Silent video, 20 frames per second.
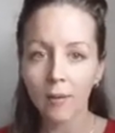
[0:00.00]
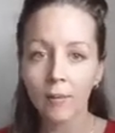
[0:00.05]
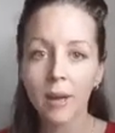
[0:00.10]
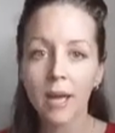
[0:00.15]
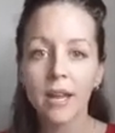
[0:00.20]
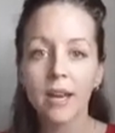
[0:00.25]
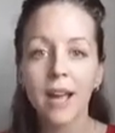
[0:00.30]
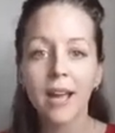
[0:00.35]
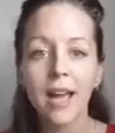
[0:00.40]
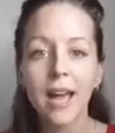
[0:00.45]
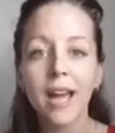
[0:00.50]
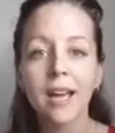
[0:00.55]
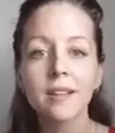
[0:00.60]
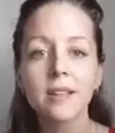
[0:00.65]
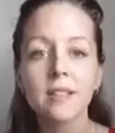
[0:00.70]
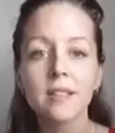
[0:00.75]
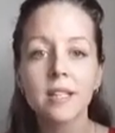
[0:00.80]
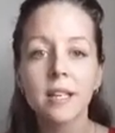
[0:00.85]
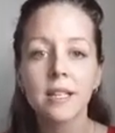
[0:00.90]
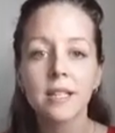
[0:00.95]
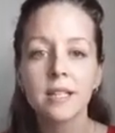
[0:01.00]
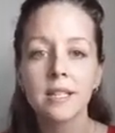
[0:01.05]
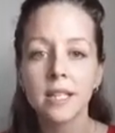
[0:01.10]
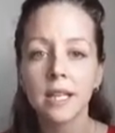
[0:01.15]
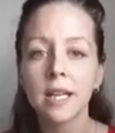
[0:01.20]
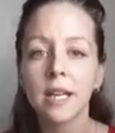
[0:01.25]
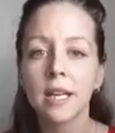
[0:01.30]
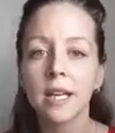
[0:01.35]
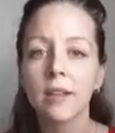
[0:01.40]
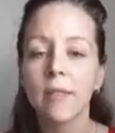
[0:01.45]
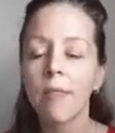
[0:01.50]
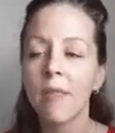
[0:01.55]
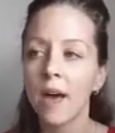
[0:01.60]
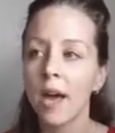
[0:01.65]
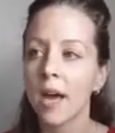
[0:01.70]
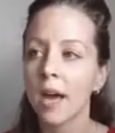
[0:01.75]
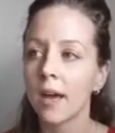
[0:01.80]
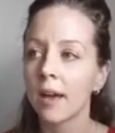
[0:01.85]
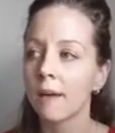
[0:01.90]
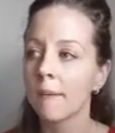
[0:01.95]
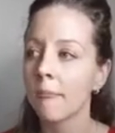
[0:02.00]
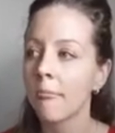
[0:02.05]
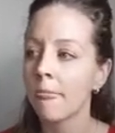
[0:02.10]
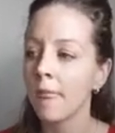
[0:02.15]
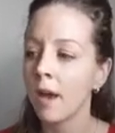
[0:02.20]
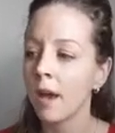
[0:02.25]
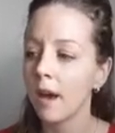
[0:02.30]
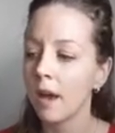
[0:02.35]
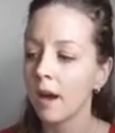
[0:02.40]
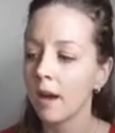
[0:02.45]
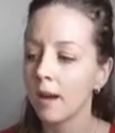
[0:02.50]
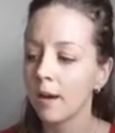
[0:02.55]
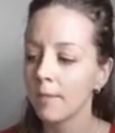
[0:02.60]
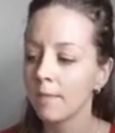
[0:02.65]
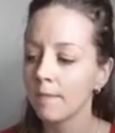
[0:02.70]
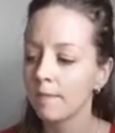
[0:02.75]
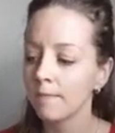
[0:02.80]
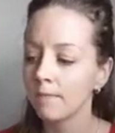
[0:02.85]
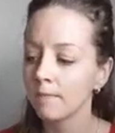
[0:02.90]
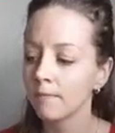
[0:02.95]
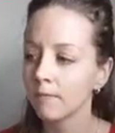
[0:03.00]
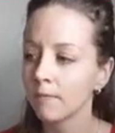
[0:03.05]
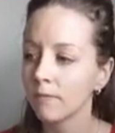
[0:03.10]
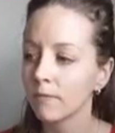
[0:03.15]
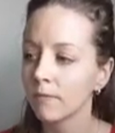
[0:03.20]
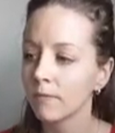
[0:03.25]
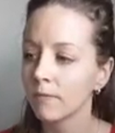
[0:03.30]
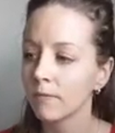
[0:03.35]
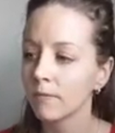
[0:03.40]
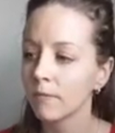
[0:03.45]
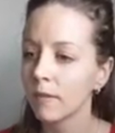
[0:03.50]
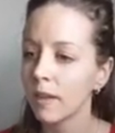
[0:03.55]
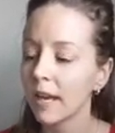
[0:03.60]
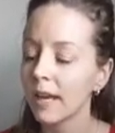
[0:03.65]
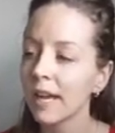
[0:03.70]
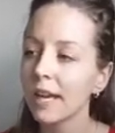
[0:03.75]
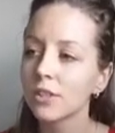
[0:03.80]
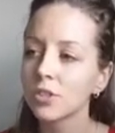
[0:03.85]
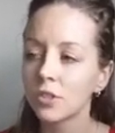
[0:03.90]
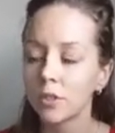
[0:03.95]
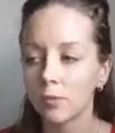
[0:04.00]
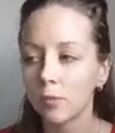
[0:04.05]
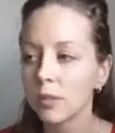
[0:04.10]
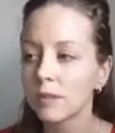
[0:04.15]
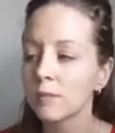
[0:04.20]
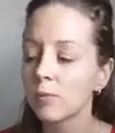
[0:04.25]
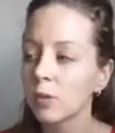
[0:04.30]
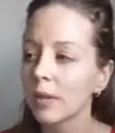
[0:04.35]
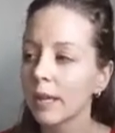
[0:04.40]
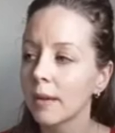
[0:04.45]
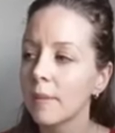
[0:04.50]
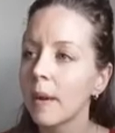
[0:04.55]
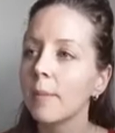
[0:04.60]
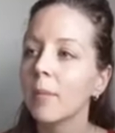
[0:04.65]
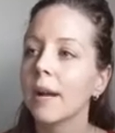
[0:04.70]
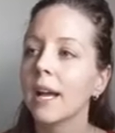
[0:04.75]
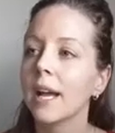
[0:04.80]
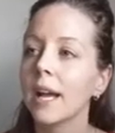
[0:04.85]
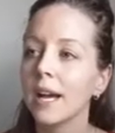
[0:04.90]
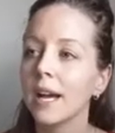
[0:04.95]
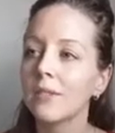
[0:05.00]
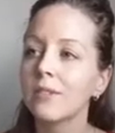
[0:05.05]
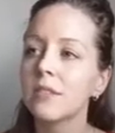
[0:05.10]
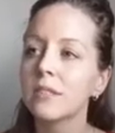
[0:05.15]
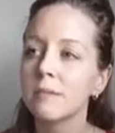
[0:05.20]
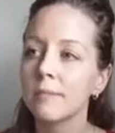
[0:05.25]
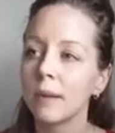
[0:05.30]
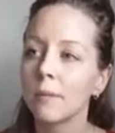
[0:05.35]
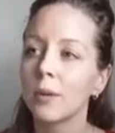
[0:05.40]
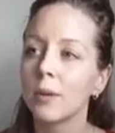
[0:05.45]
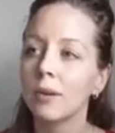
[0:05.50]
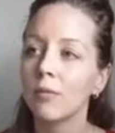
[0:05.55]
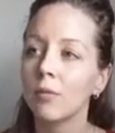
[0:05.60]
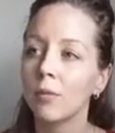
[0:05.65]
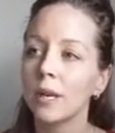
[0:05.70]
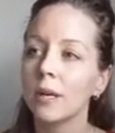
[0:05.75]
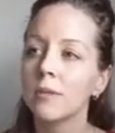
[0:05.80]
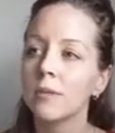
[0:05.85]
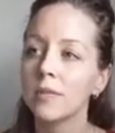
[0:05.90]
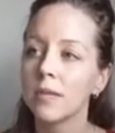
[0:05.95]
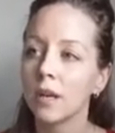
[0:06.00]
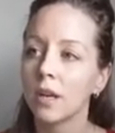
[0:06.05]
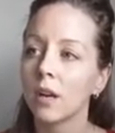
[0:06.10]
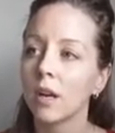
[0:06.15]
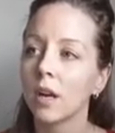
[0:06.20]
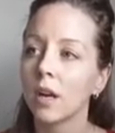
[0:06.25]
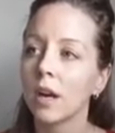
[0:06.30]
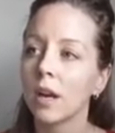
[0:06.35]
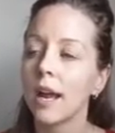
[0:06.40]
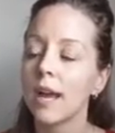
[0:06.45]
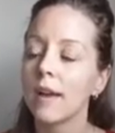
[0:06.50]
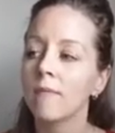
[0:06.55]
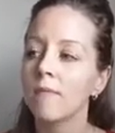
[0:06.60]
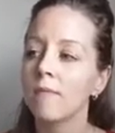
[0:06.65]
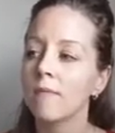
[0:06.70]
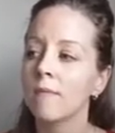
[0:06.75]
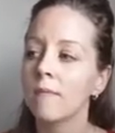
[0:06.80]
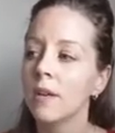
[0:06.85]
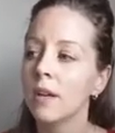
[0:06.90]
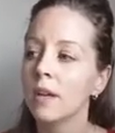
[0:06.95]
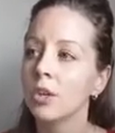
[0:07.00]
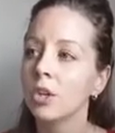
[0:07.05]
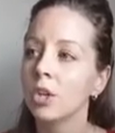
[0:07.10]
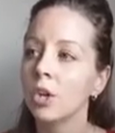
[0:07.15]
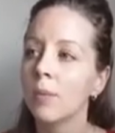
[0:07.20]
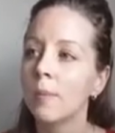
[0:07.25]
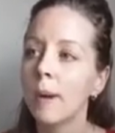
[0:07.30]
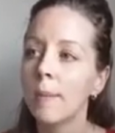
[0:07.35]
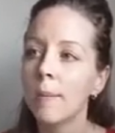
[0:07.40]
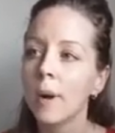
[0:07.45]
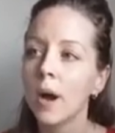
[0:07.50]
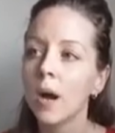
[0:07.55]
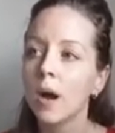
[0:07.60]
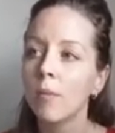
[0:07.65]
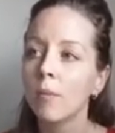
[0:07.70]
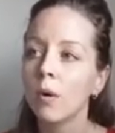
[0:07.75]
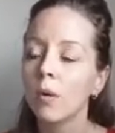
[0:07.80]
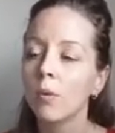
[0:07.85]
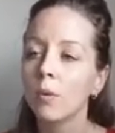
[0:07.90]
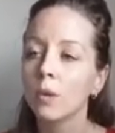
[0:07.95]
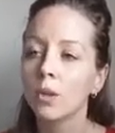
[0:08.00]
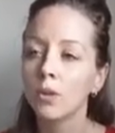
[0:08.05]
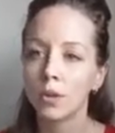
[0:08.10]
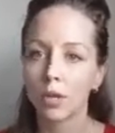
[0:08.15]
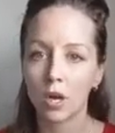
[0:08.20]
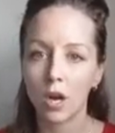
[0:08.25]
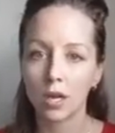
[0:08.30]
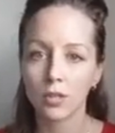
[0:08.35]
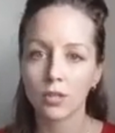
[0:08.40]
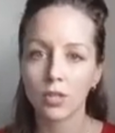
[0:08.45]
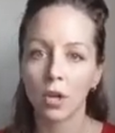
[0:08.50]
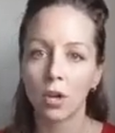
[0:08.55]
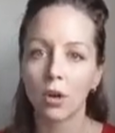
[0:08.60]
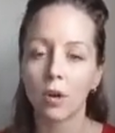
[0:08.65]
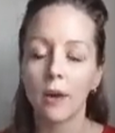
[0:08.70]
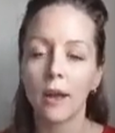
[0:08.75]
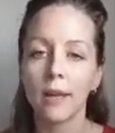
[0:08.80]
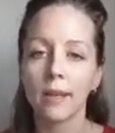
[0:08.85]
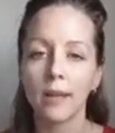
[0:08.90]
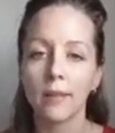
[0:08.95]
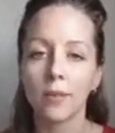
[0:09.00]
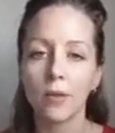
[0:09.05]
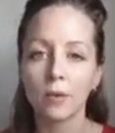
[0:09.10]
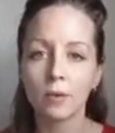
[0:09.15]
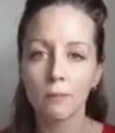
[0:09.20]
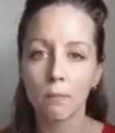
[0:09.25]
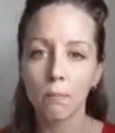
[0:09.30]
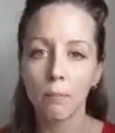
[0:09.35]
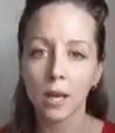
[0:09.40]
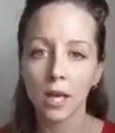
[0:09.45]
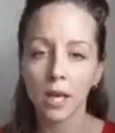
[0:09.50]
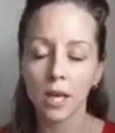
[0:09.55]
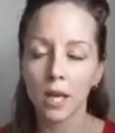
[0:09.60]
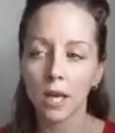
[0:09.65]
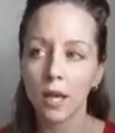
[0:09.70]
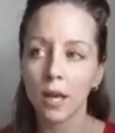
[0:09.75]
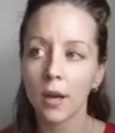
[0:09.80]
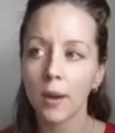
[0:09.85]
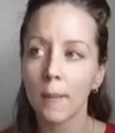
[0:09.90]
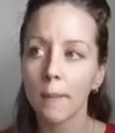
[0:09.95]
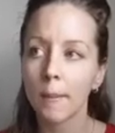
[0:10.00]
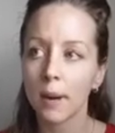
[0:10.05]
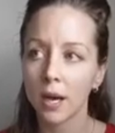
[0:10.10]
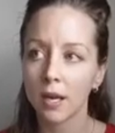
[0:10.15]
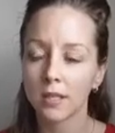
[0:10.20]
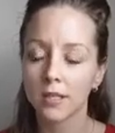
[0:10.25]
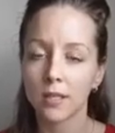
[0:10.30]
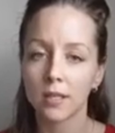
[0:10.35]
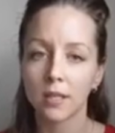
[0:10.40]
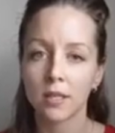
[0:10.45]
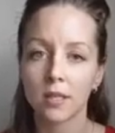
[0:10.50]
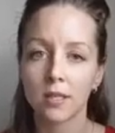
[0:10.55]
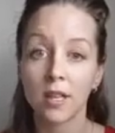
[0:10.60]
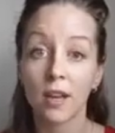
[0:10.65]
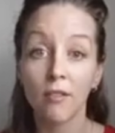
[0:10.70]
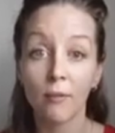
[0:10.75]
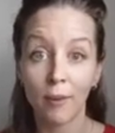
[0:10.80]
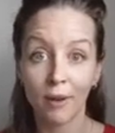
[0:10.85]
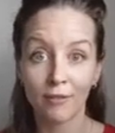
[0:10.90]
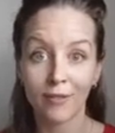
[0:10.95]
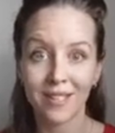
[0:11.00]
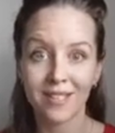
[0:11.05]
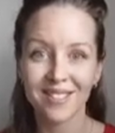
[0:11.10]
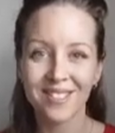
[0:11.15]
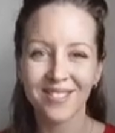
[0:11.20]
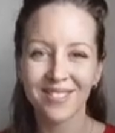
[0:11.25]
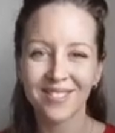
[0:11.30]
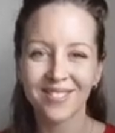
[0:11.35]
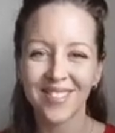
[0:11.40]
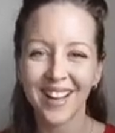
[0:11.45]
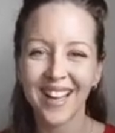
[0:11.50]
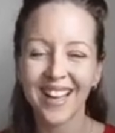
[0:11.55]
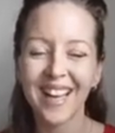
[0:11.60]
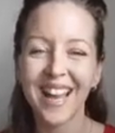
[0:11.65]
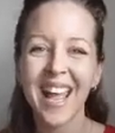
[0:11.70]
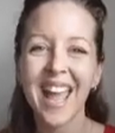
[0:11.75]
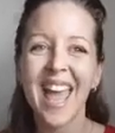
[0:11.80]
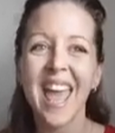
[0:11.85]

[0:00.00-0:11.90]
And I had this idea that well, it's more like a memory. I have this memory of when I was younger, and you know, my mom would go to Costco and get those big boxes of muffins, right?